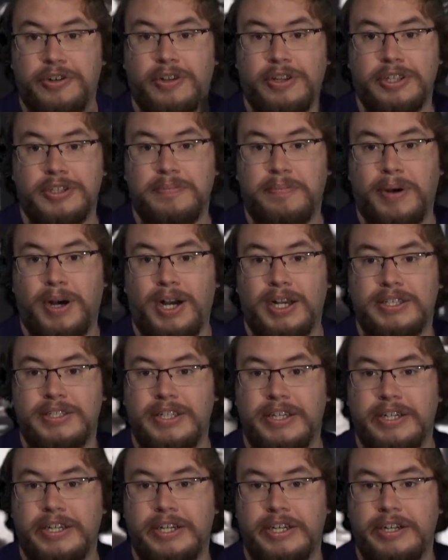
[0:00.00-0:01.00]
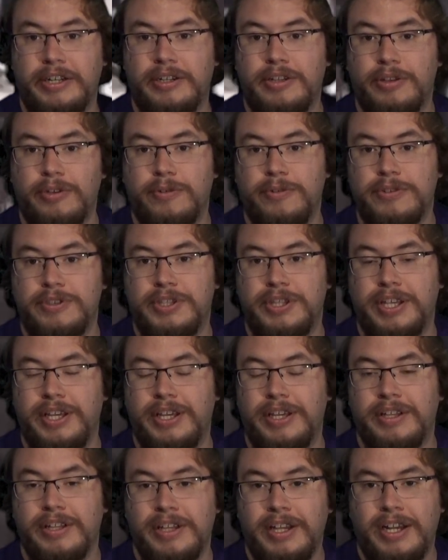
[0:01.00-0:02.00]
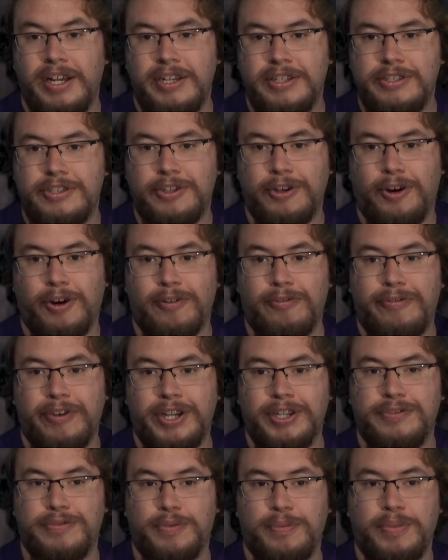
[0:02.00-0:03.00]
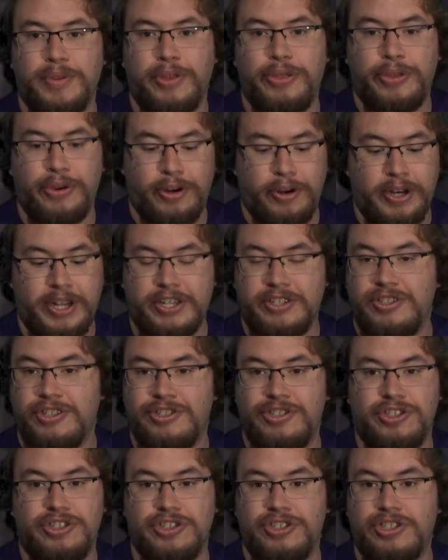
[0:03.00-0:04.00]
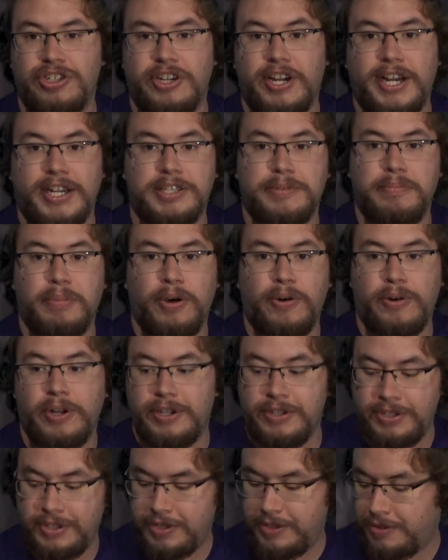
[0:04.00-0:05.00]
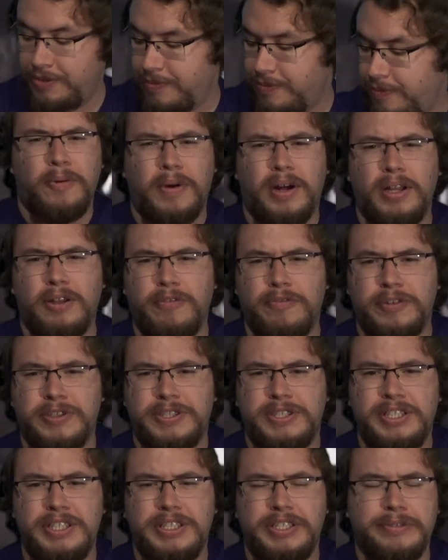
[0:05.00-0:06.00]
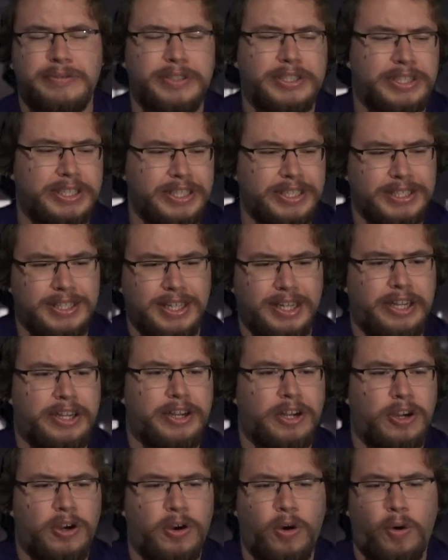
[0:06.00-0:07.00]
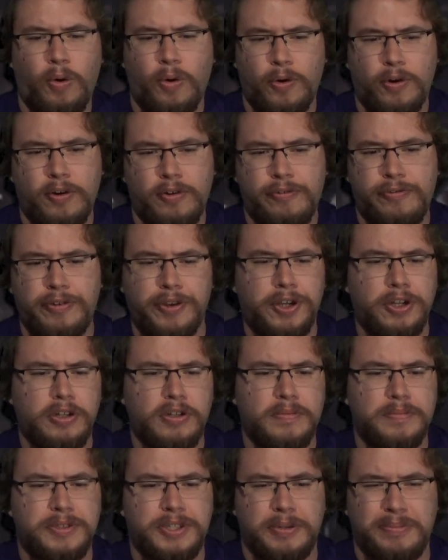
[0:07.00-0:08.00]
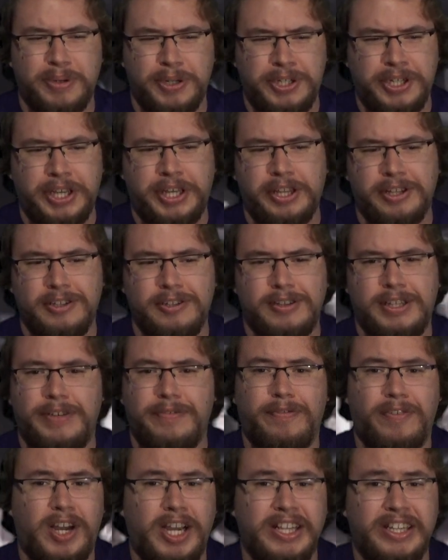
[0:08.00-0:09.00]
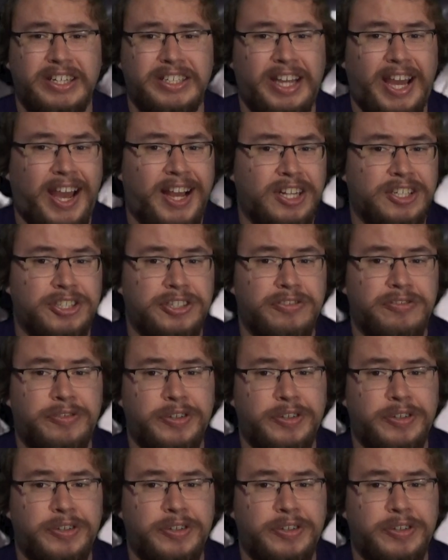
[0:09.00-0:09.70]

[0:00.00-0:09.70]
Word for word: on this box that it includes the Scarface from the 30s. It's just a nice bonus. While overseas, it was things like horror films and particularly violent action